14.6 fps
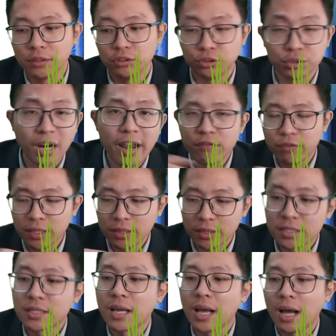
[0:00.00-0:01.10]
driving
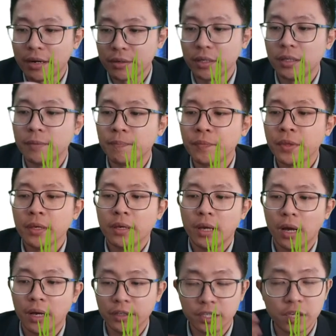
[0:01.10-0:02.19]
this current,
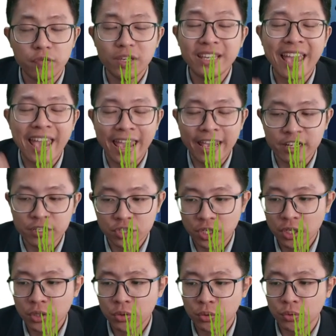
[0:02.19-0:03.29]
giving
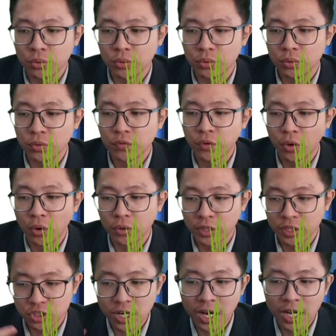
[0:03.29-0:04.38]
energy for the
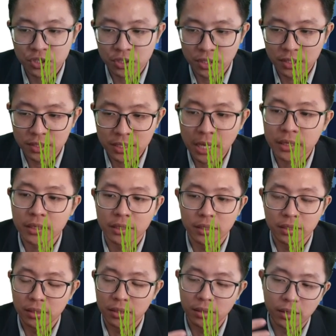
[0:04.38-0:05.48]
charge inside
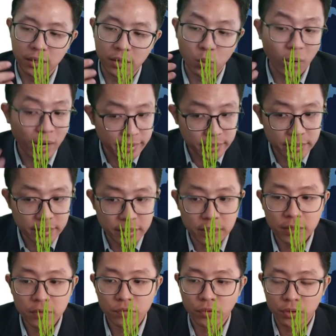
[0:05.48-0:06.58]
the
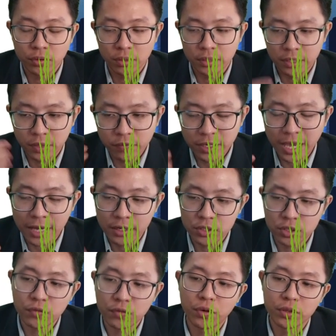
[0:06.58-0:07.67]
wire, for giving
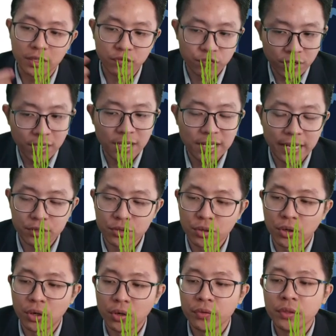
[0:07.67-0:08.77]
energy for the free
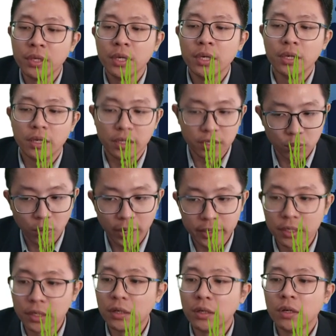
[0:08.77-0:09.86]
electron in the
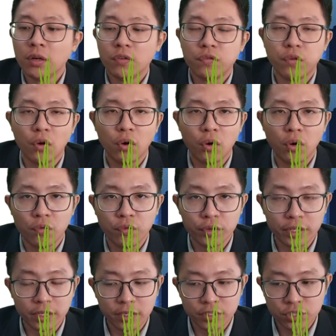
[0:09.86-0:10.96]
wire, for
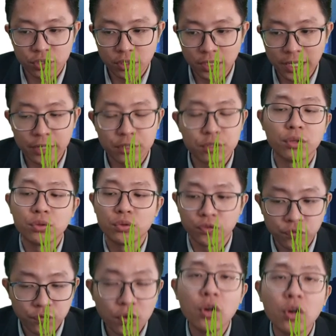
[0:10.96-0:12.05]
the electron to
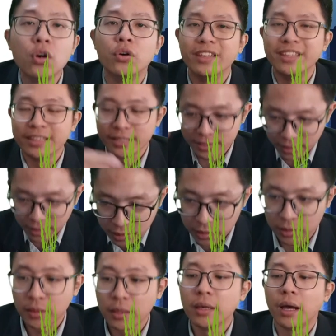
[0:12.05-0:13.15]
flow in the circuit.